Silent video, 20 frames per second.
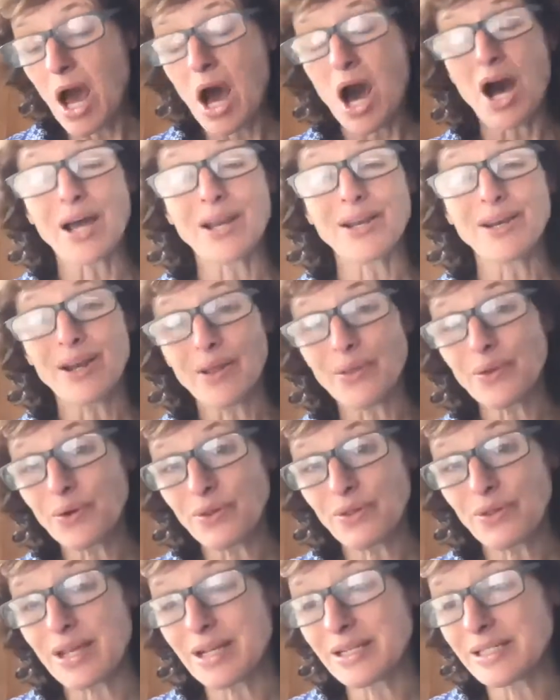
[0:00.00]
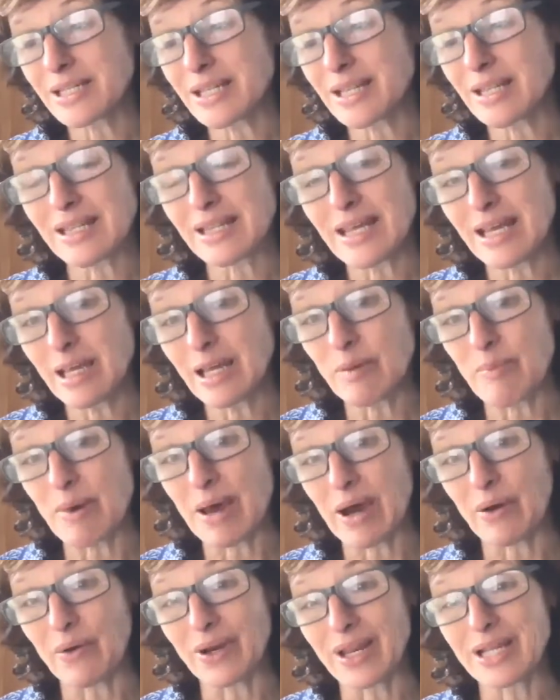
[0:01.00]
Another thing to think
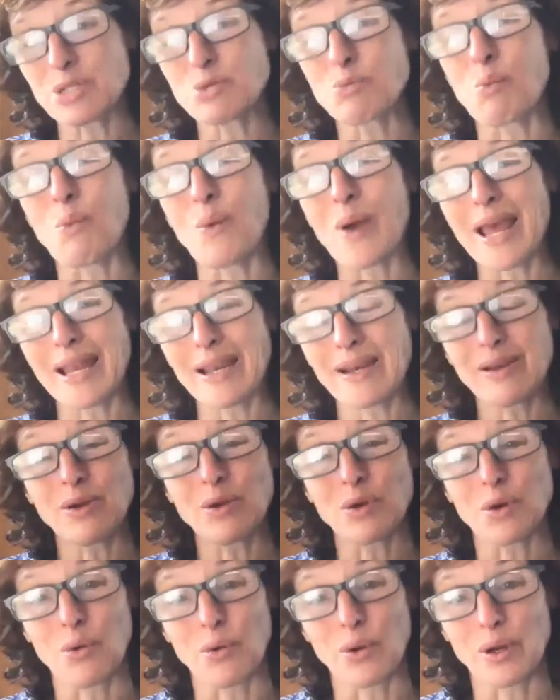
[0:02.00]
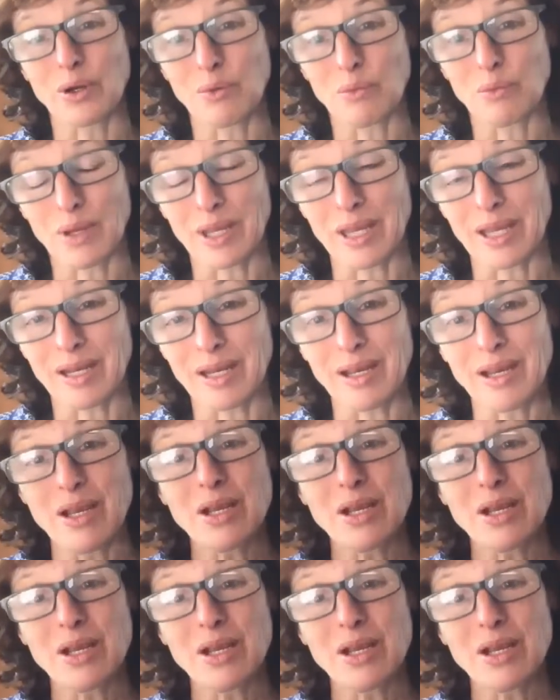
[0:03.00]
about is when you're going to read.